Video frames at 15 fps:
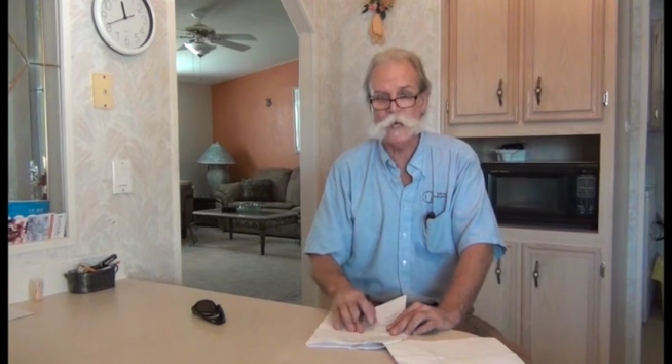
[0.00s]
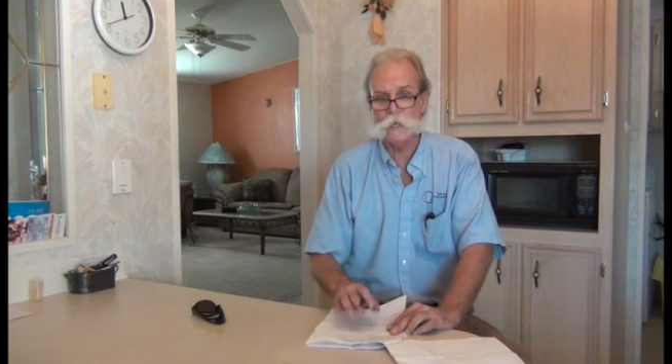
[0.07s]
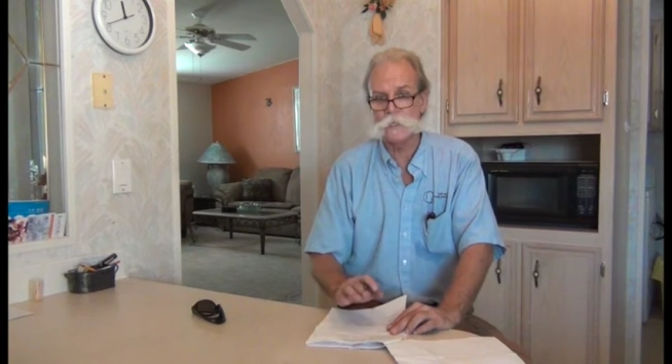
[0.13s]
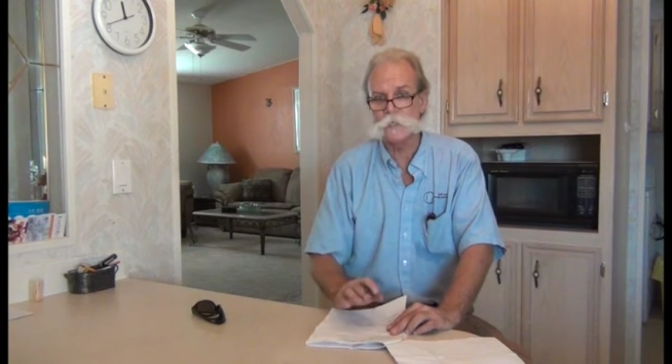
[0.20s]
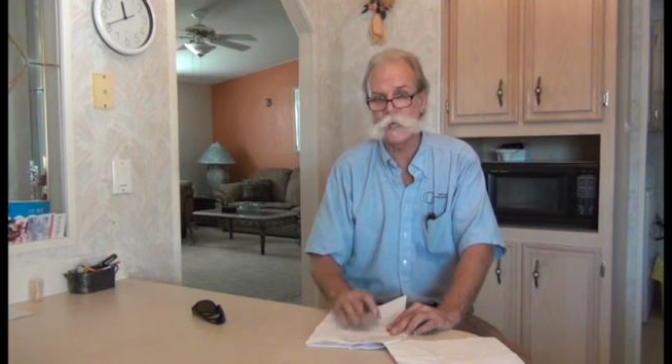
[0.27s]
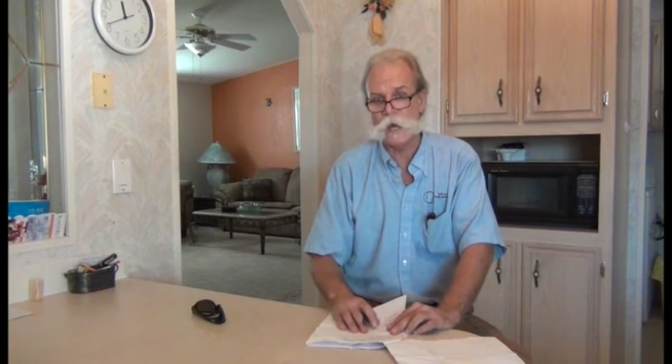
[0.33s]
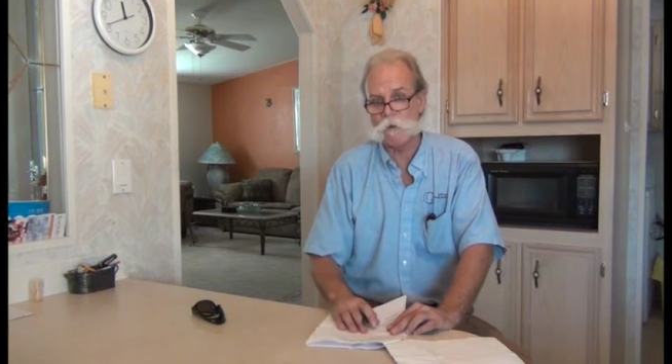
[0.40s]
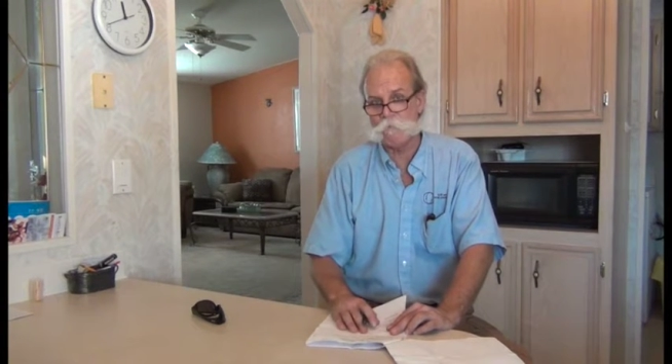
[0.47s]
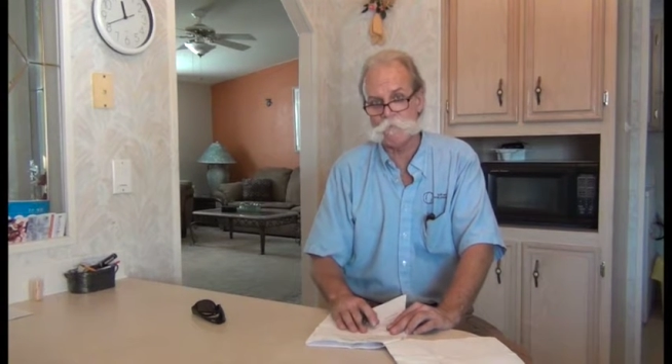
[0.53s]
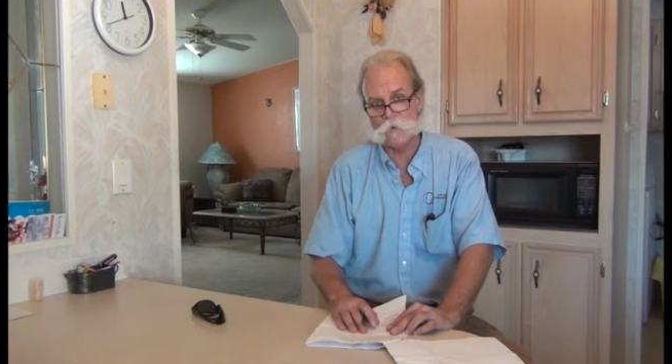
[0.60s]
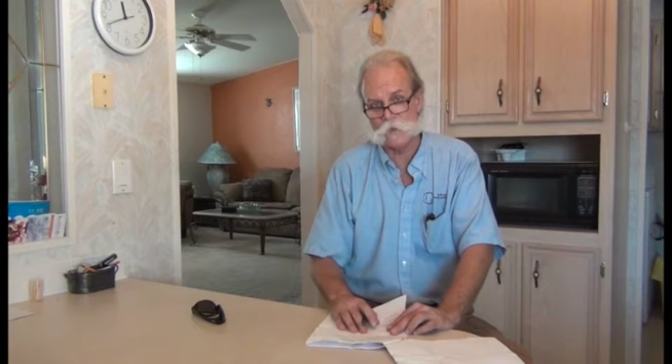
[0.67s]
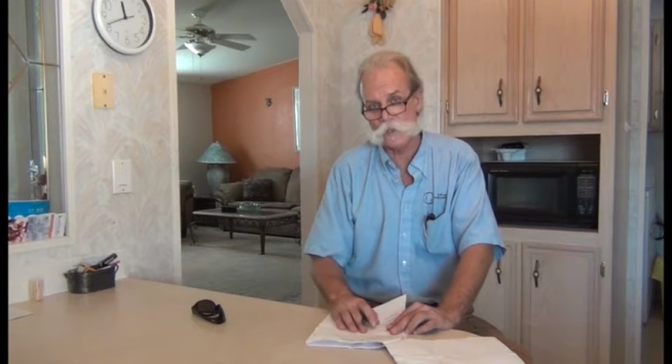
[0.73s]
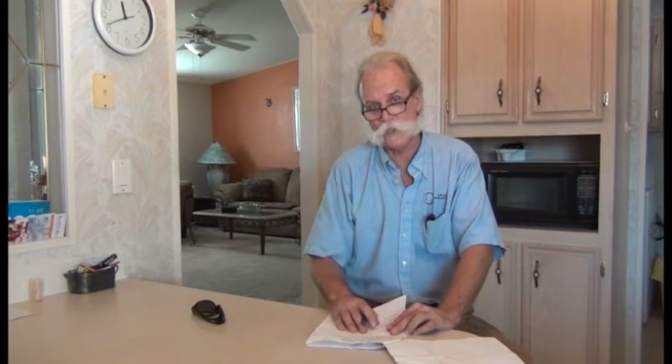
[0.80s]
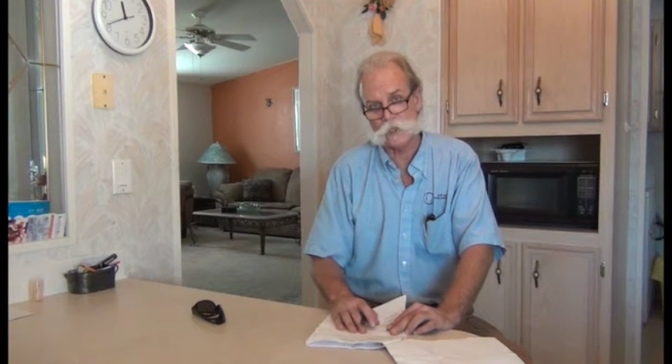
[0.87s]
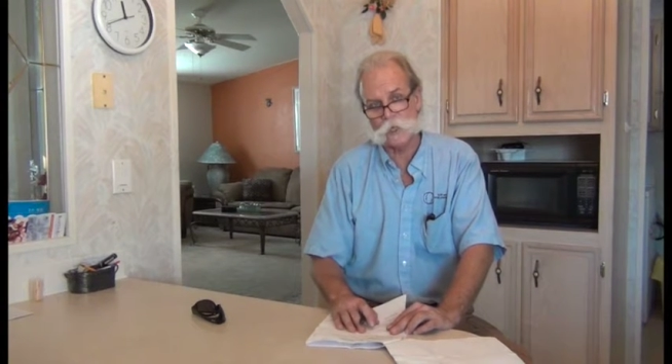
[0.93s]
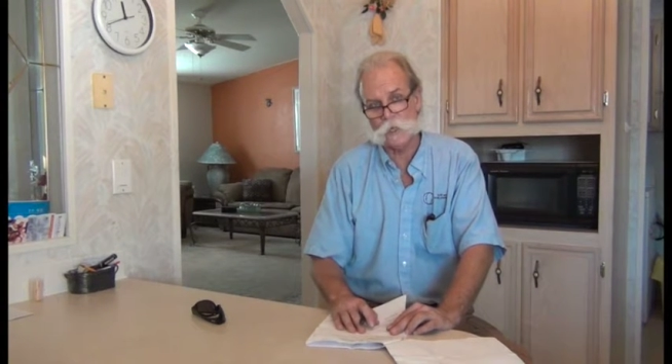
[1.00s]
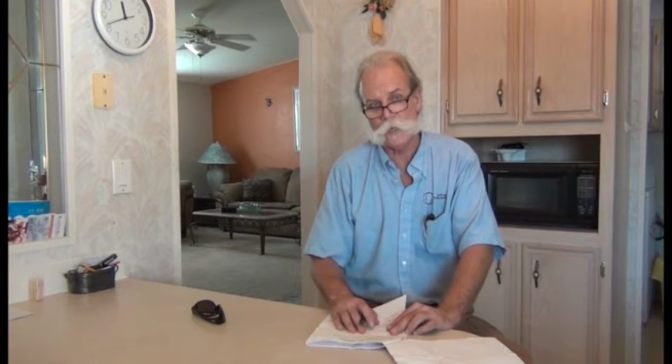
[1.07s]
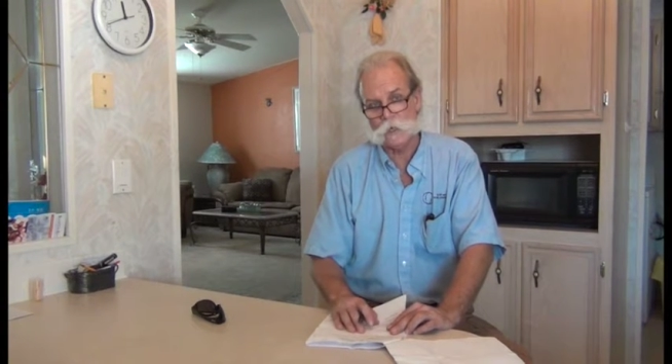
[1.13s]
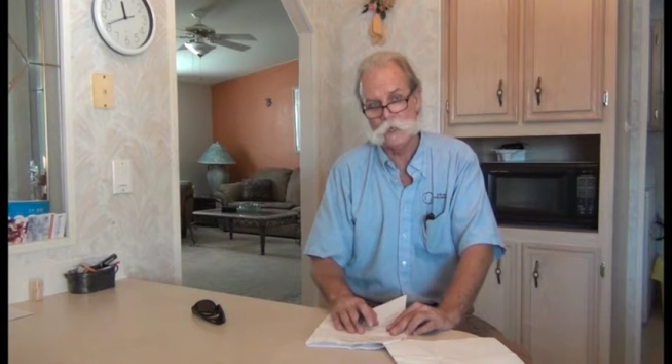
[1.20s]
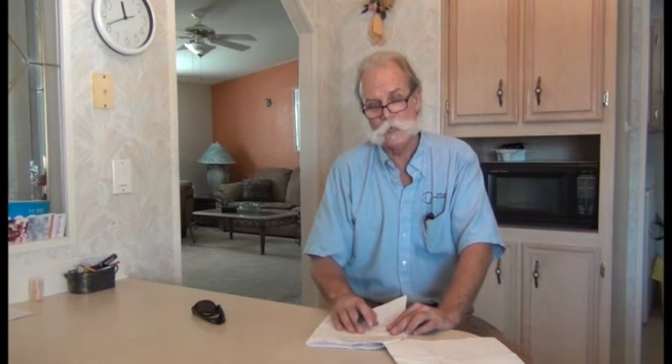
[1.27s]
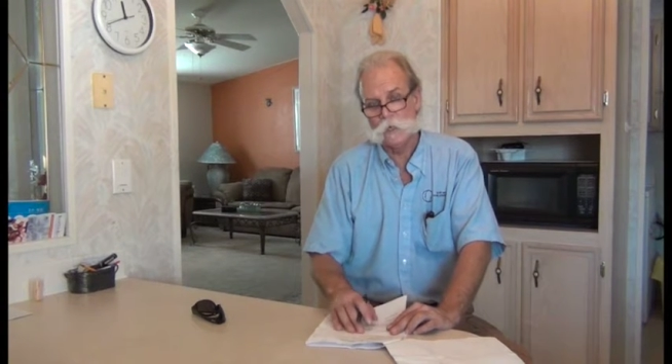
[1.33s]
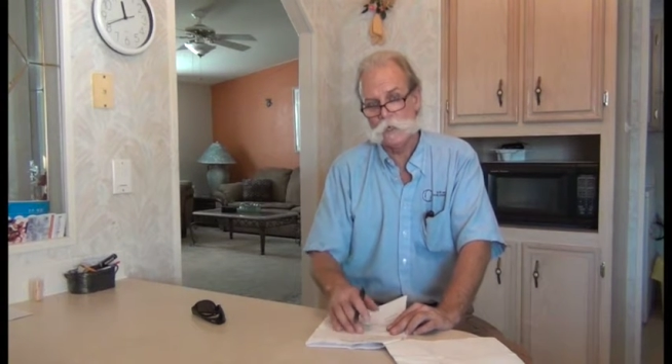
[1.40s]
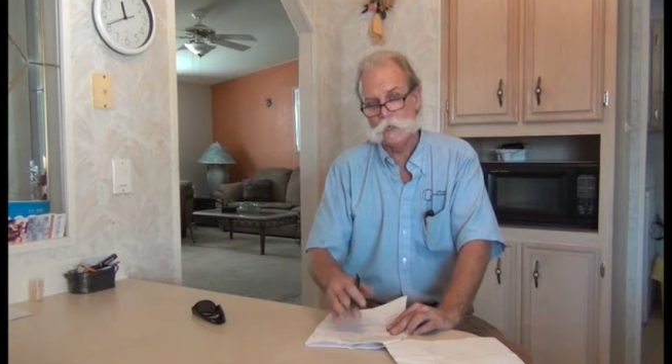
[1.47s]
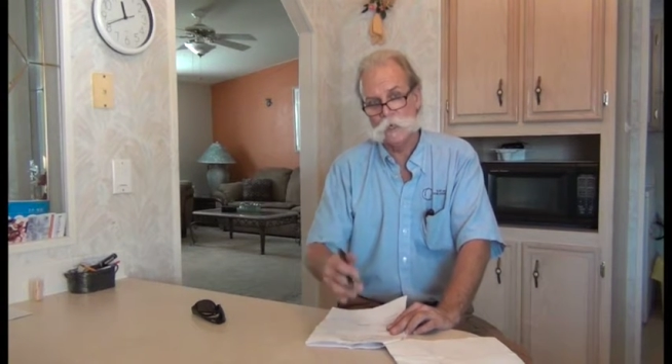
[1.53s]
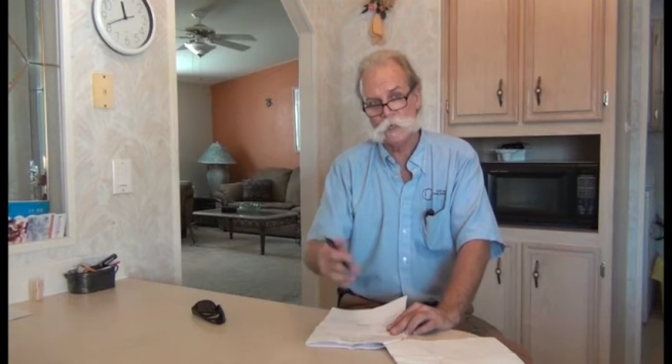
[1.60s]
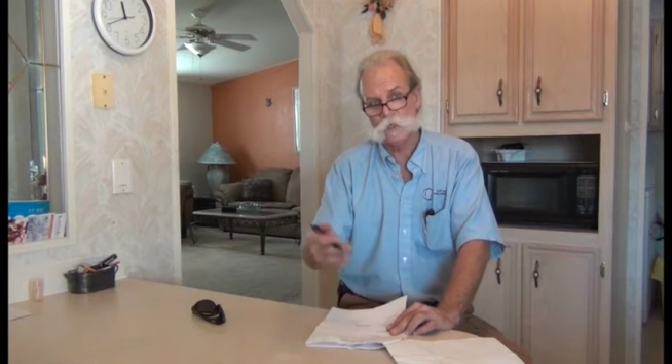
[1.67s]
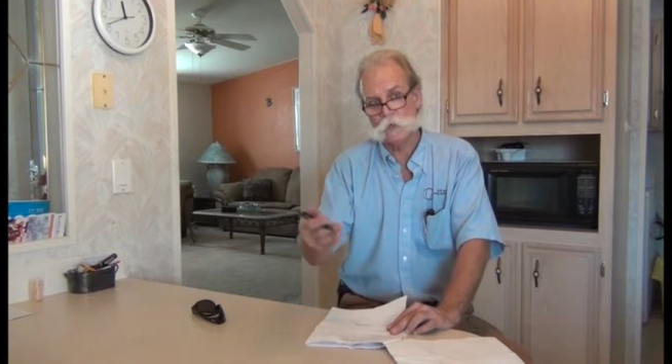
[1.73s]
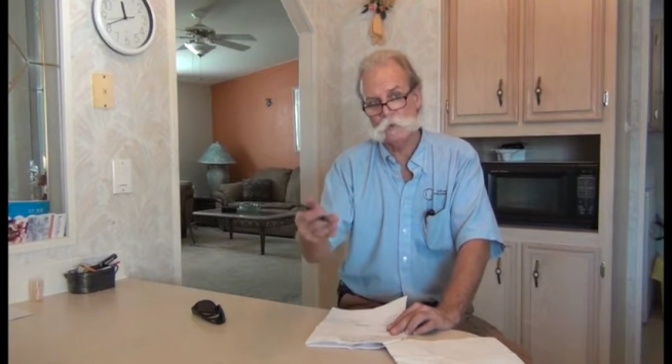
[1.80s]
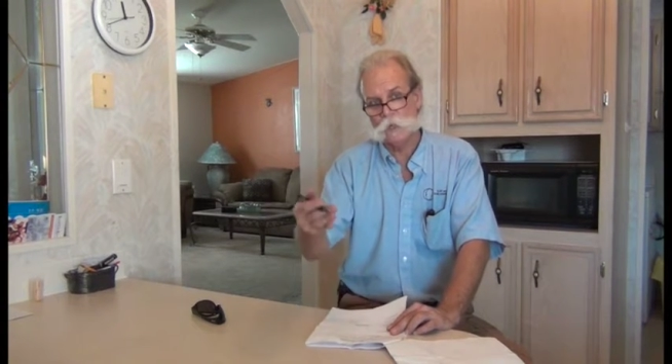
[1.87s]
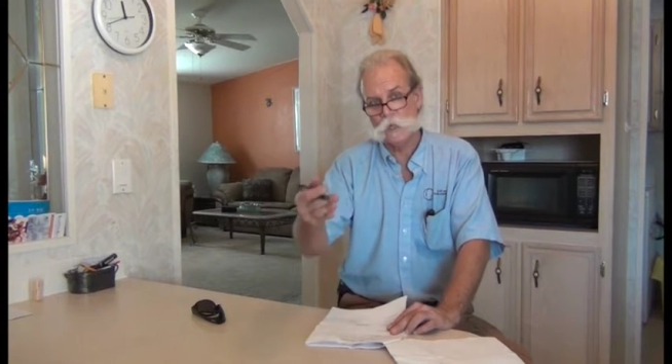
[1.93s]
and it's not functioning.
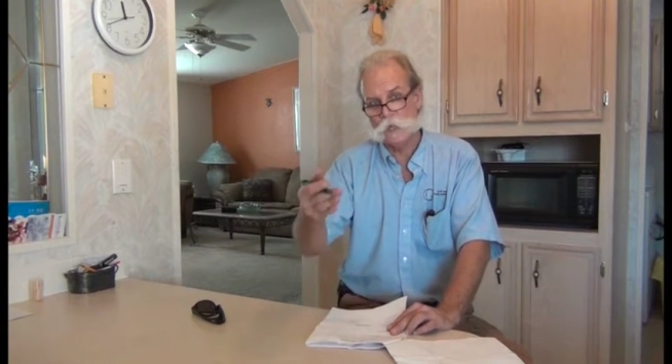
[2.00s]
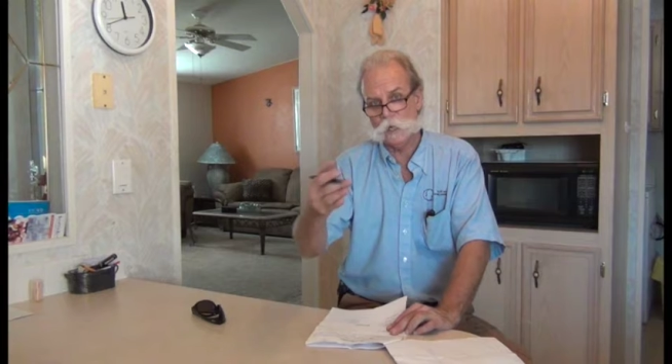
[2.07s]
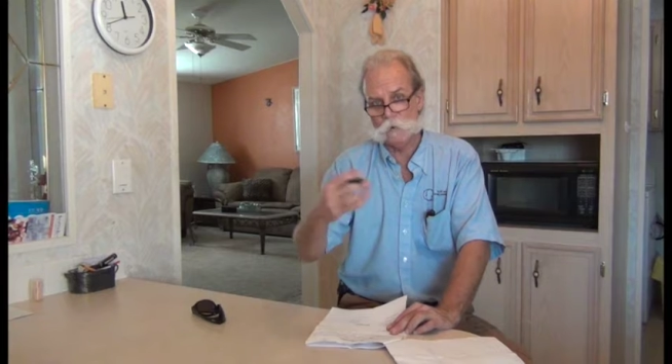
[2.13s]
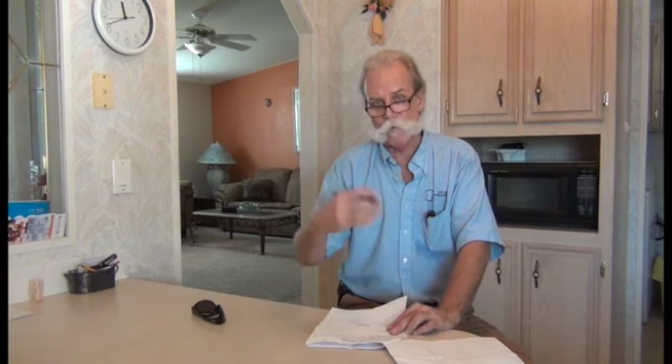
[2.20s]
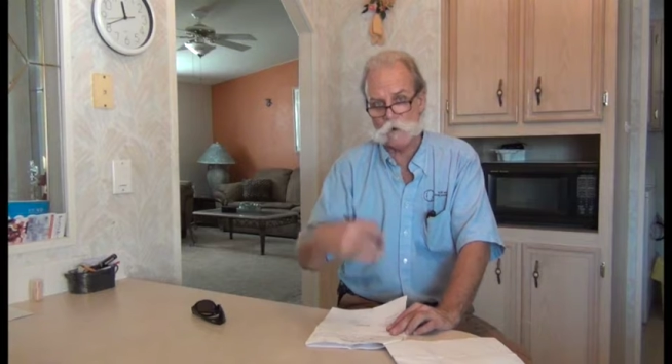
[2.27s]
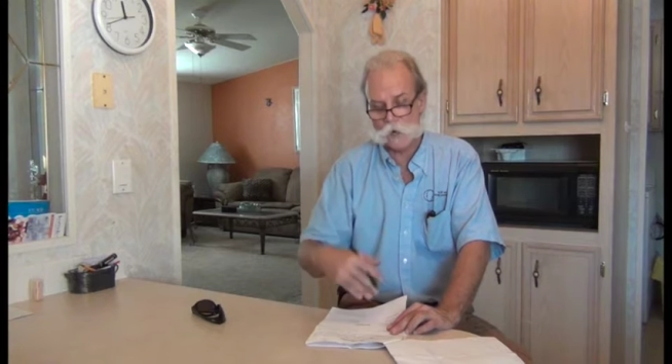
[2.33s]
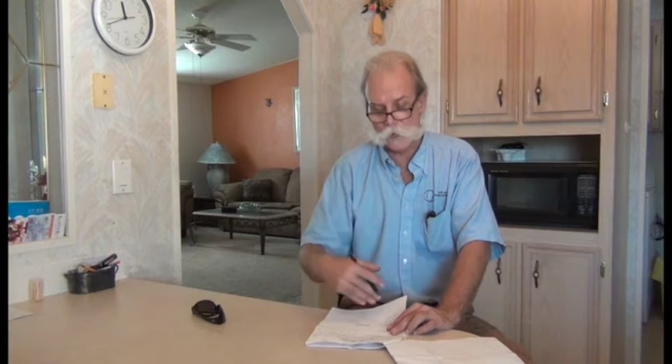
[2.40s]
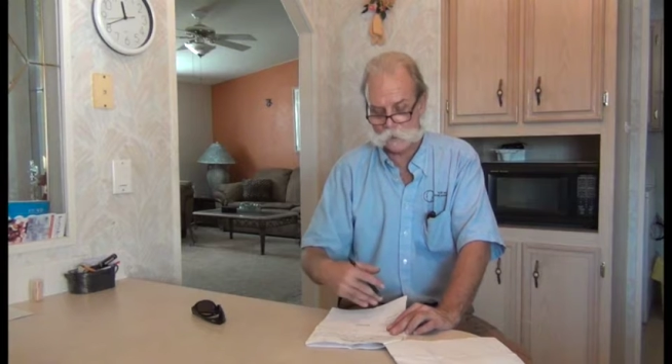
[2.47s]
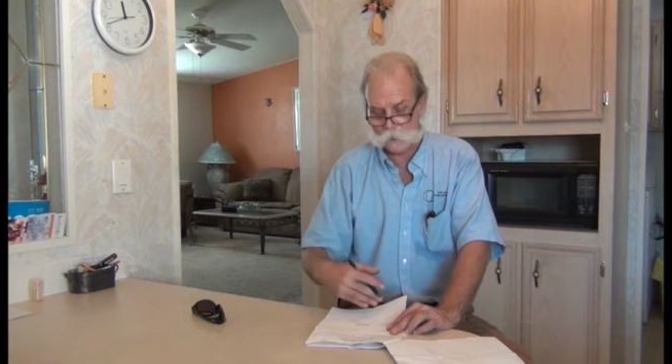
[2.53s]
It's only letting water